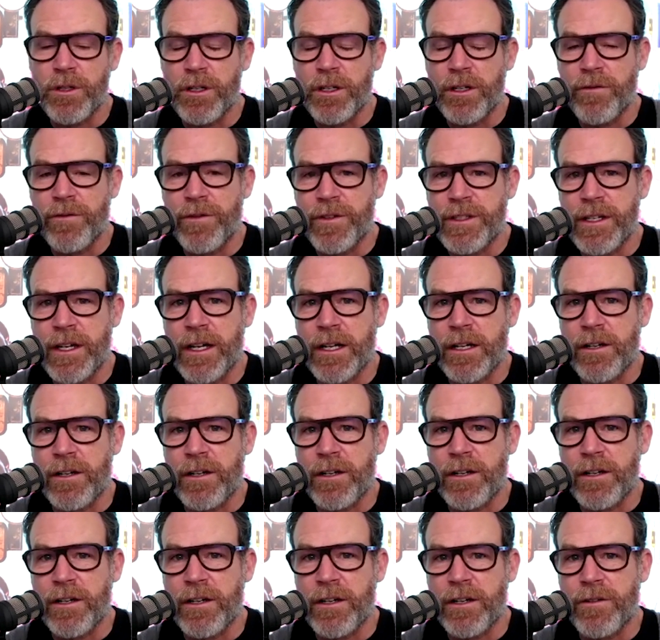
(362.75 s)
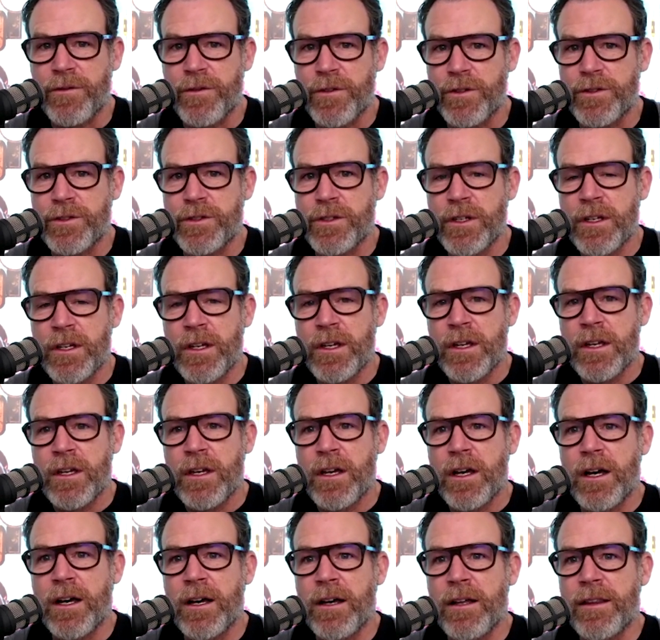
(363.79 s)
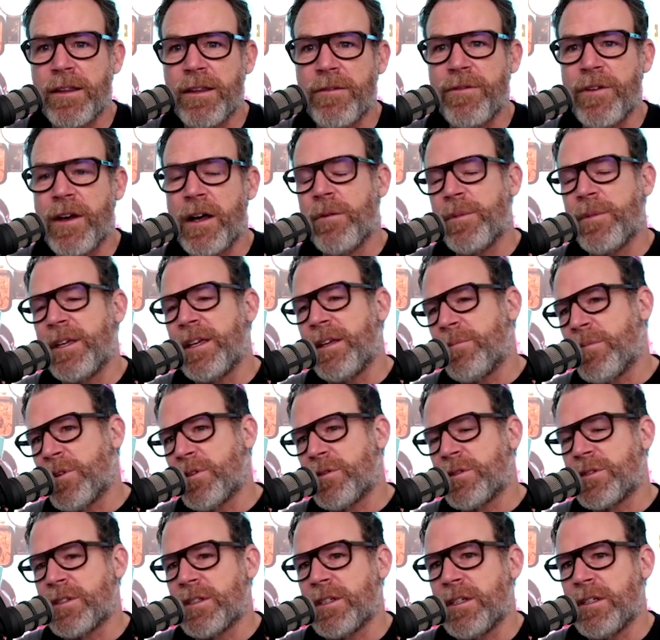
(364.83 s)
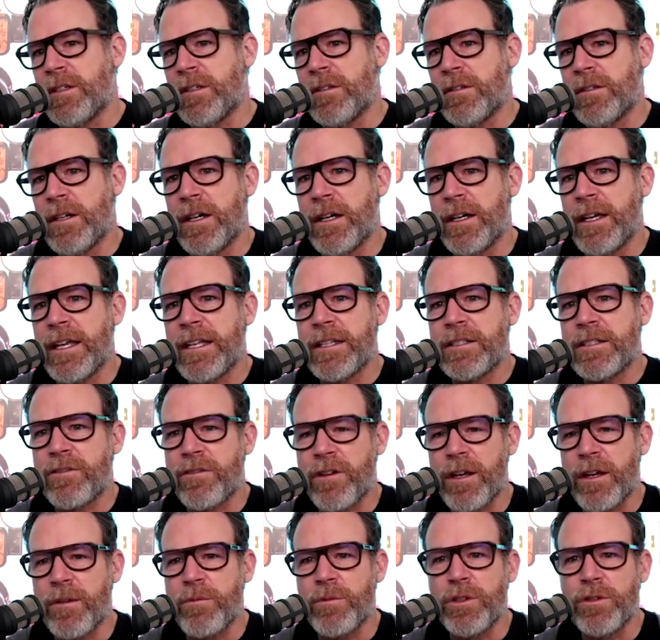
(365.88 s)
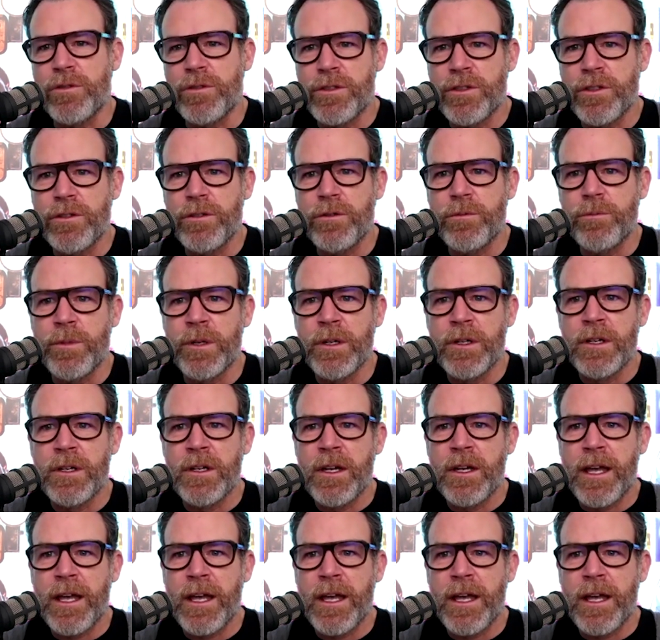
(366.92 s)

of photographers that follow me, mostly Instagram, YouTube,